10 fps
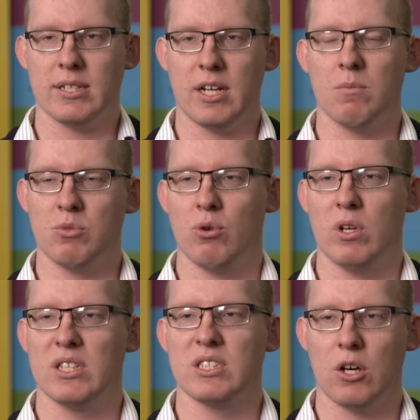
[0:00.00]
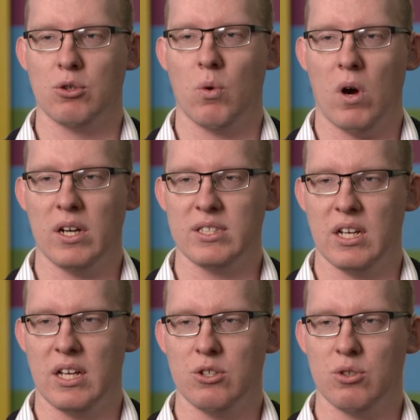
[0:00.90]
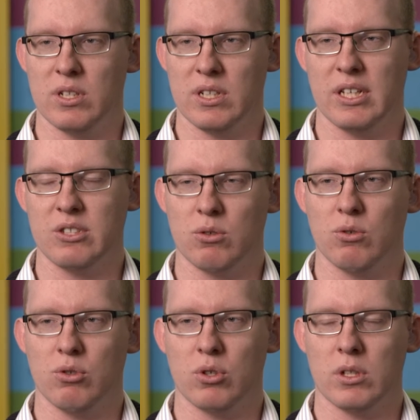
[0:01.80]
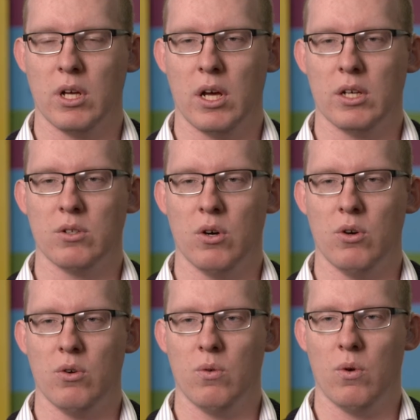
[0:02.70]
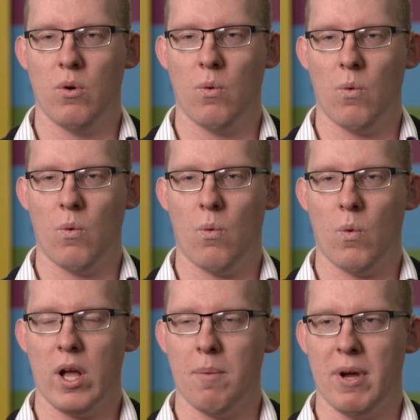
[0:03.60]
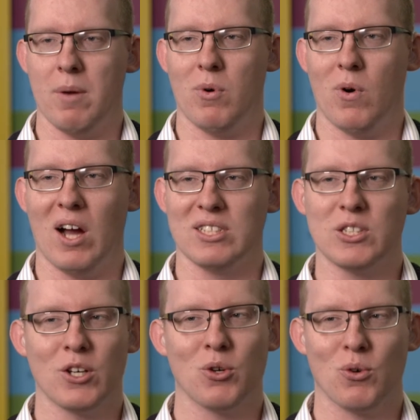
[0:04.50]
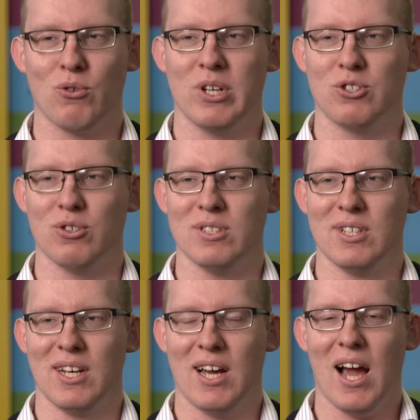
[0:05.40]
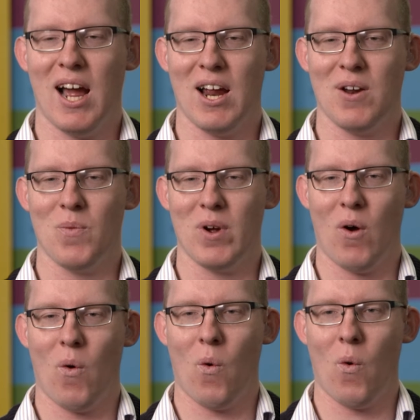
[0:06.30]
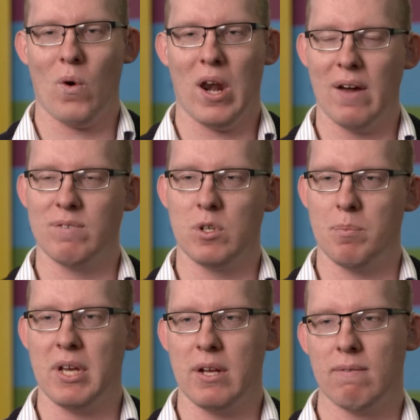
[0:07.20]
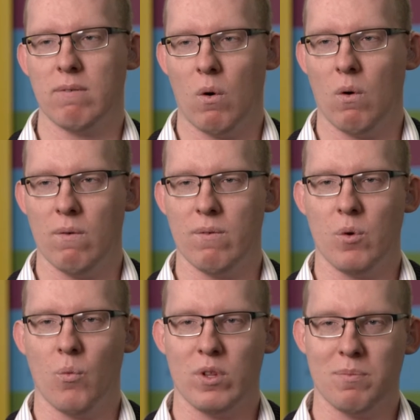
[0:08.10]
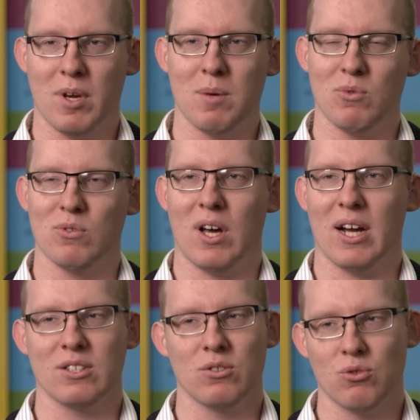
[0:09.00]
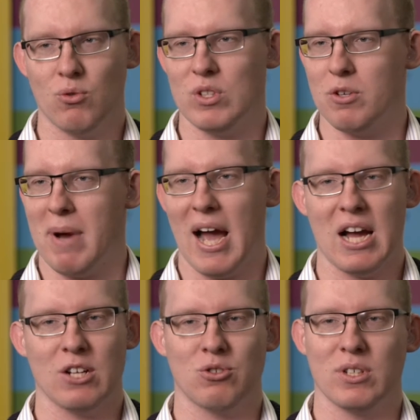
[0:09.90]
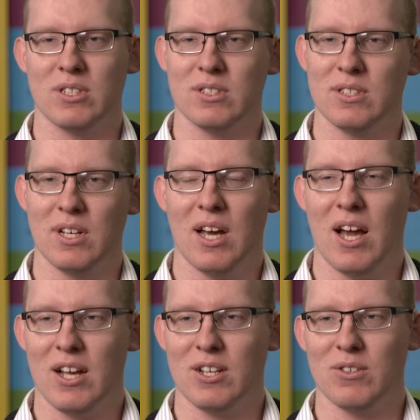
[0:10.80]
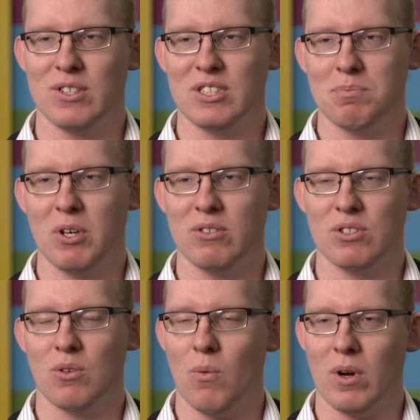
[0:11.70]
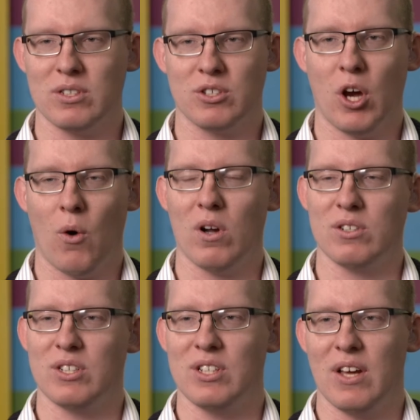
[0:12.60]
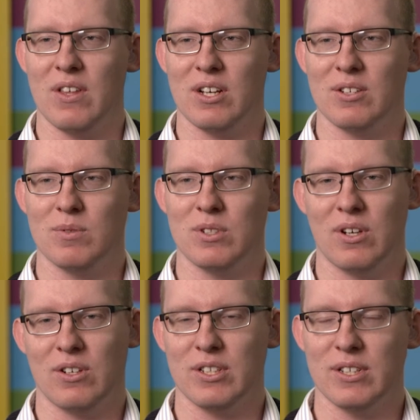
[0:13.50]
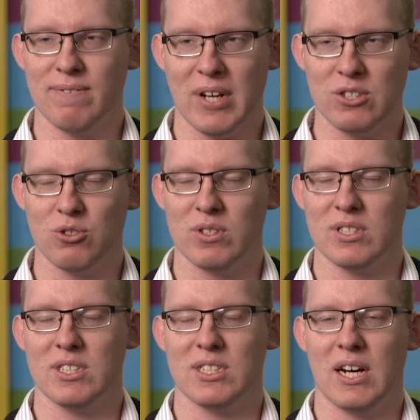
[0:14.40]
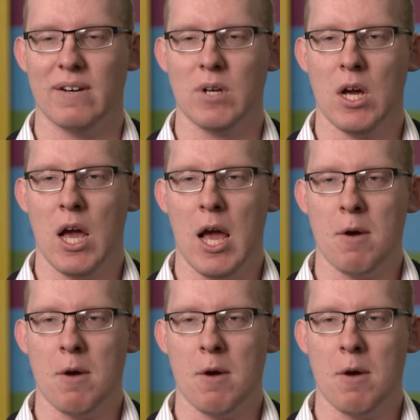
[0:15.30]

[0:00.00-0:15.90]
that comes through the social isolation and the inclusion. So we are people as social creatures, and we all love to be involved and with people like to do with your passion and the experience and want to go on together on the adventure and stuff.